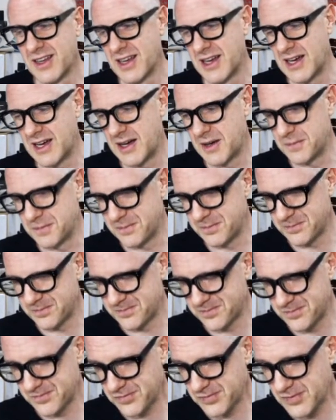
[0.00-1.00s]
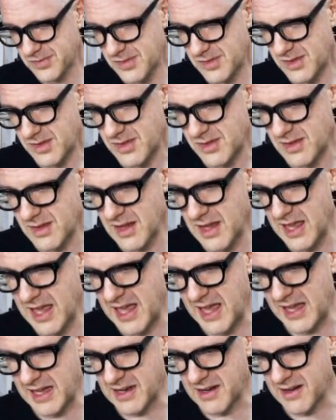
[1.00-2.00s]

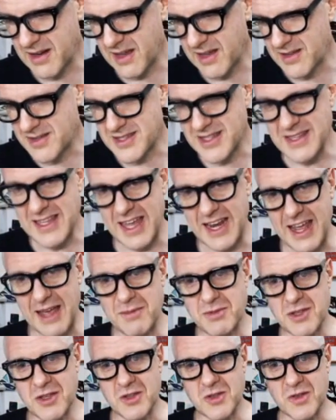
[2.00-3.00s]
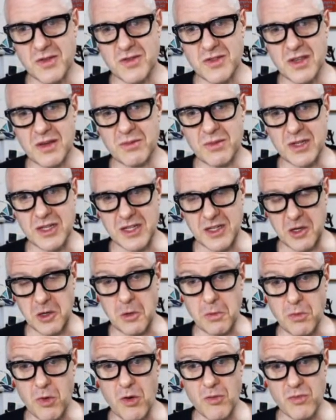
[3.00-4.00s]
And it's in that absence of somebody in an
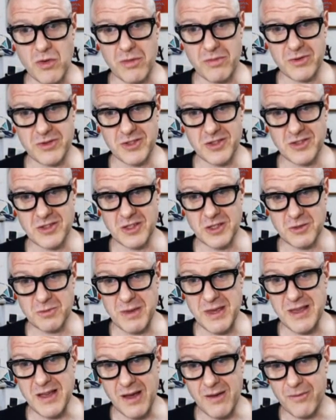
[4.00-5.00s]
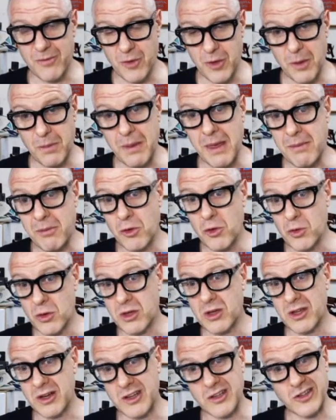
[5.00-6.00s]
appropriate position to speak up for the people who are
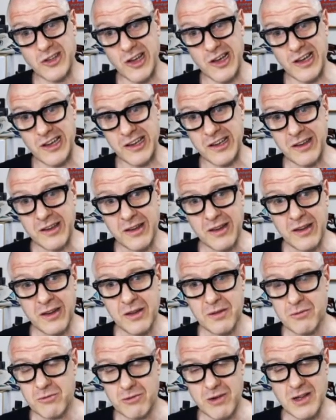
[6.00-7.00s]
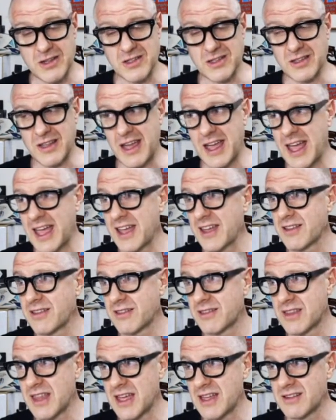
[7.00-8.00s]
going to die, raising their
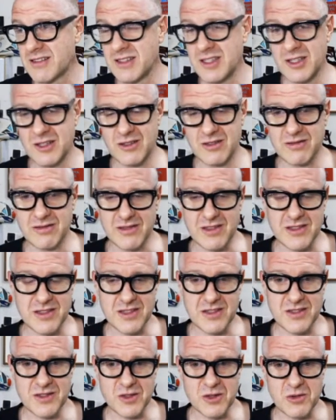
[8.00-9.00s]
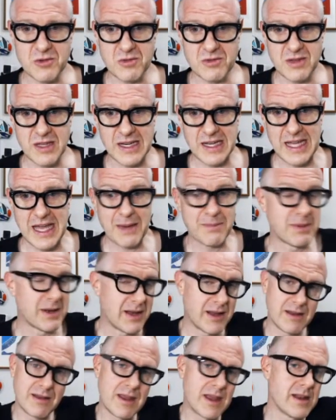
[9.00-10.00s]
hand, that, you know, this is still going to happen.
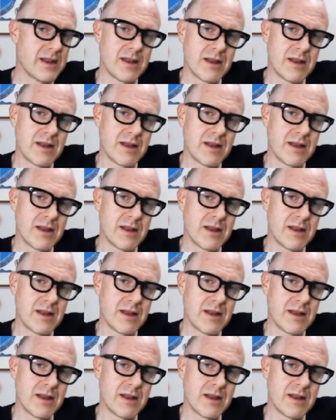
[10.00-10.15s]
And